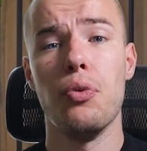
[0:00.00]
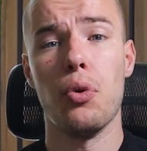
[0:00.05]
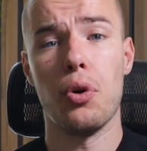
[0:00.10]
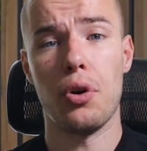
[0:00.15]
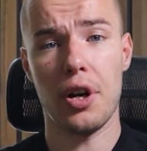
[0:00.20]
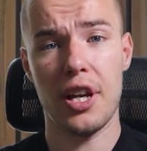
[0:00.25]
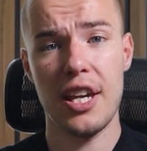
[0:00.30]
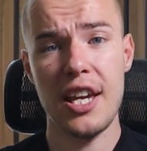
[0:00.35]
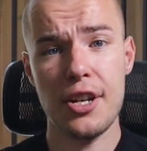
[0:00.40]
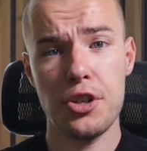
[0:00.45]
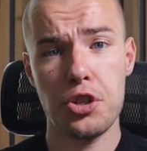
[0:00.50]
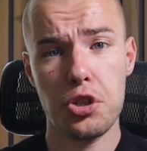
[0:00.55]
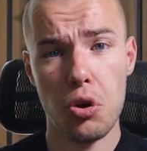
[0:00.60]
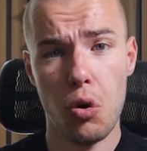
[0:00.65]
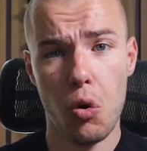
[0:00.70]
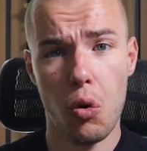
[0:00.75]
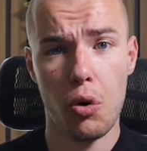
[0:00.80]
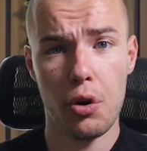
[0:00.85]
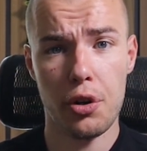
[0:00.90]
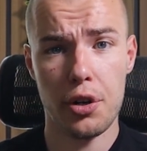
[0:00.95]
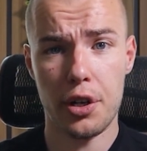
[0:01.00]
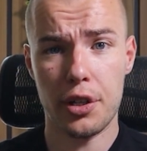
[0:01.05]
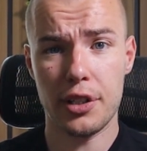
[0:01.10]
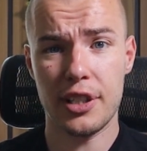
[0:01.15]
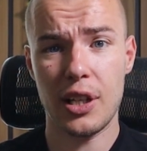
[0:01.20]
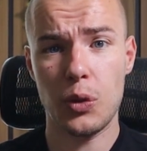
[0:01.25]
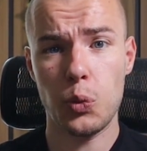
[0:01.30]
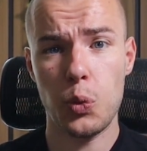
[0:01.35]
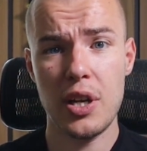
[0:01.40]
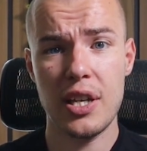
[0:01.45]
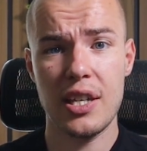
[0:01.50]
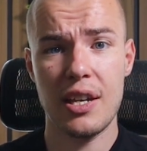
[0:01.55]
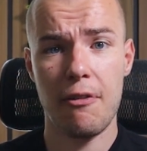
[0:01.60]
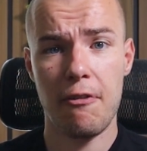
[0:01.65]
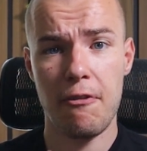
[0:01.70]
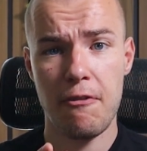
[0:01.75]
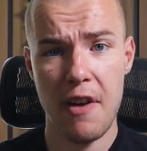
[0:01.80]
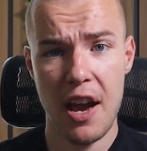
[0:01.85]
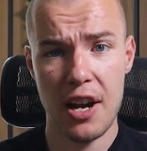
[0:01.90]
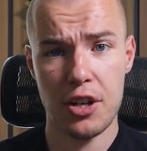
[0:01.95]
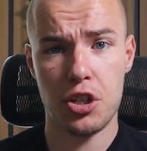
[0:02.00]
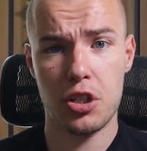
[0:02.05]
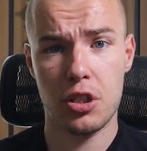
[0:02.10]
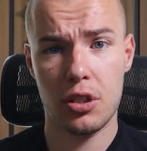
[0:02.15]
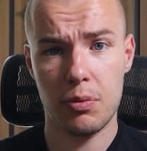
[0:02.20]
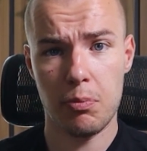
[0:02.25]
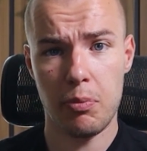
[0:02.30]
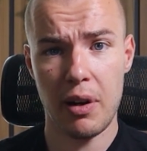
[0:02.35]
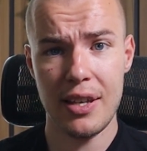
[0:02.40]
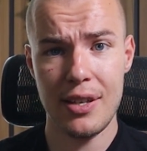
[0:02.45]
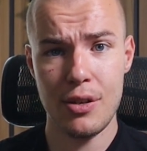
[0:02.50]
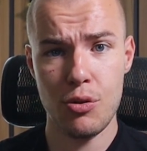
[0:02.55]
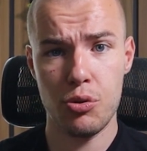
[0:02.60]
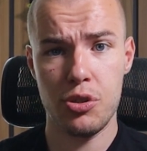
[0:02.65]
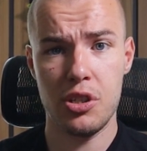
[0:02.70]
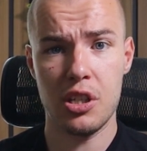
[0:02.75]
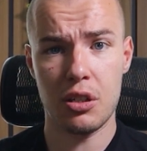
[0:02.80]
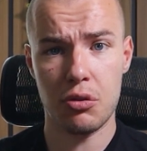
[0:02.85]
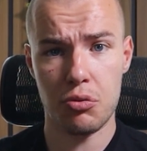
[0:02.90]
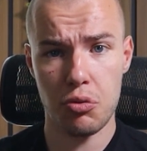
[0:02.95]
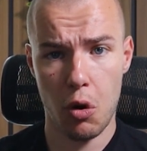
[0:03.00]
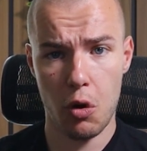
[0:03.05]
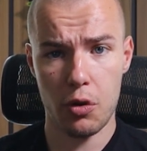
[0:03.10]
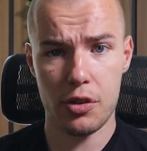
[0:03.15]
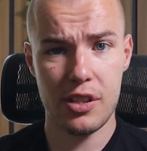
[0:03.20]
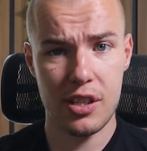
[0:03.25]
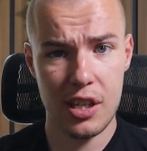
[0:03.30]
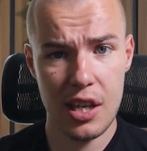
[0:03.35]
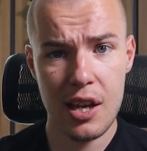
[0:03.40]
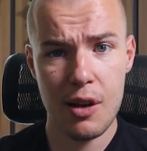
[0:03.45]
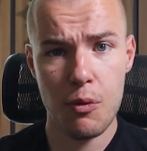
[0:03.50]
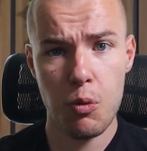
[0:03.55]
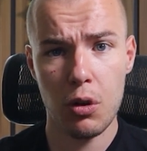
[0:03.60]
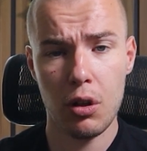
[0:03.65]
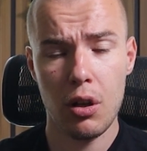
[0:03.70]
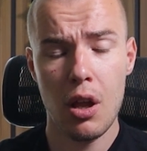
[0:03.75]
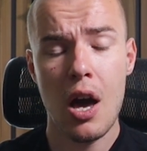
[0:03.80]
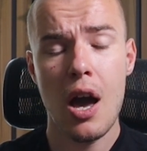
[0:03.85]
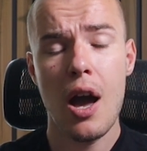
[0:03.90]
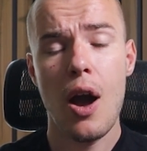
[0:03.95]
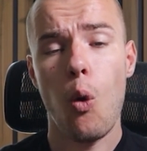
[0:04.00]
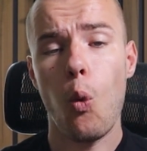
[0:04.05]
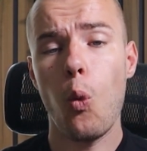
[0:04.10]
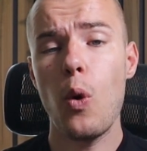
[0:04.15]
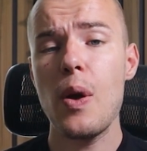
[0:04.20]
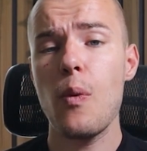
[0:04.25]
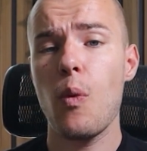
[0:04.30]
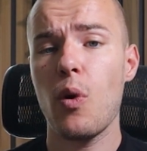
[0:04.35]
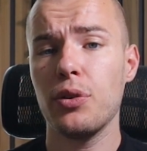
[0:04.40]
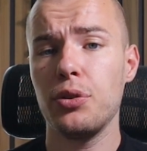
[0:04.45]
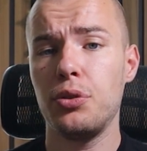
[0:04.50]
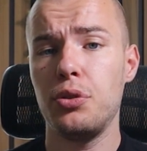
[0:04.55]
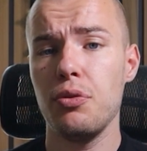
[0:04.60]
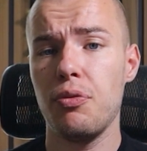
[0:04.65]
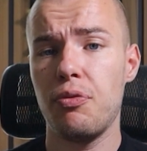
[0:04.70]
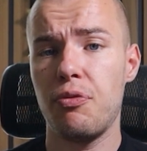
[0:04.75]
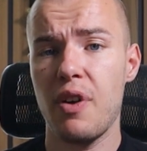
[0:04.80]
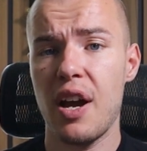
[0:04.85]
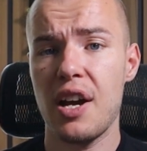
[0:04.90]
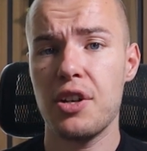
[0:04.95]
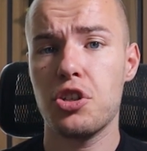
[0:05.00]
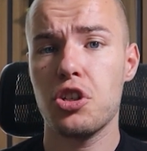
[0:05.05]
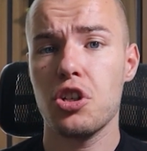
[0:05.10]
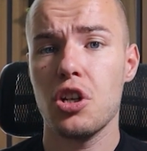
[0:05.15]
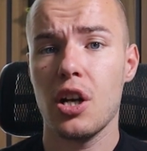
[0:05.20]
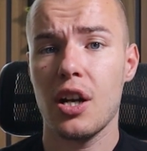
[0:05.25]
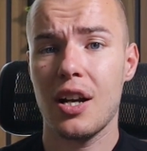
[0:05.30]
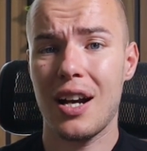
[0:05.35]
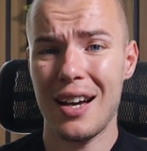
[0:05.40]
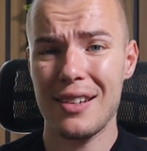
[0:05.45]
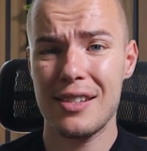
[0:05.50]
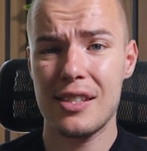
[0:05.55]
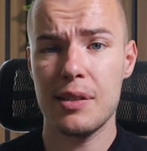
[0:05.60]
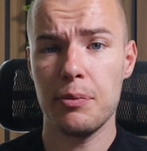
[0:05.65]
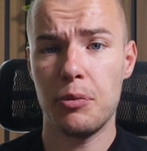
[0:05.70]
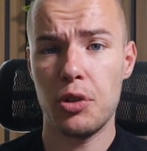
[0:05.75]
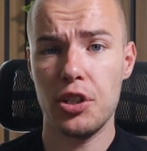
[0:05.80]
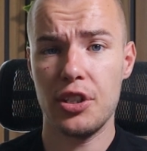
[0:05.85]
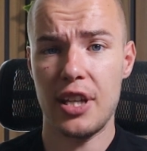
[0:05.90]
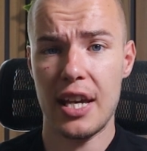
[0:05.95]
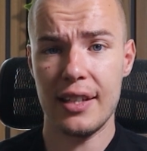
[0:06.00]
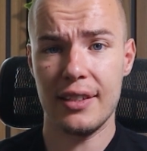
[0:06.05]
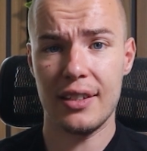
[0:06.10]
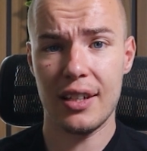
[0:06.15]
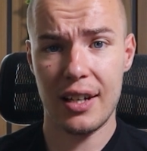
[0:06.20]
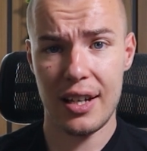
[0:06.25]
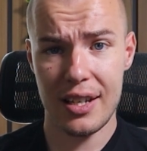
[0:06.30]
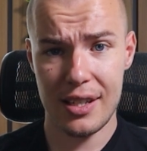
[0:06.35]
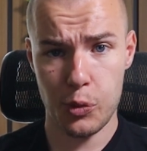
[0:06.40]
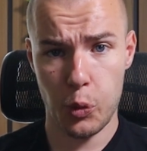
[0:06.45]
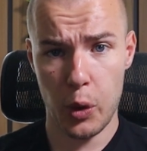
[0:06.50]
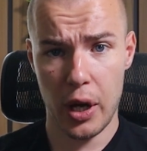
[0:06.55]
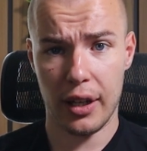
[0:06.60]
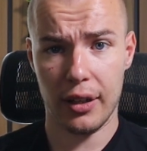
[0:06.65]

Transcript: for each order that we have fetched by using raw SQL, we want to fetch customer data as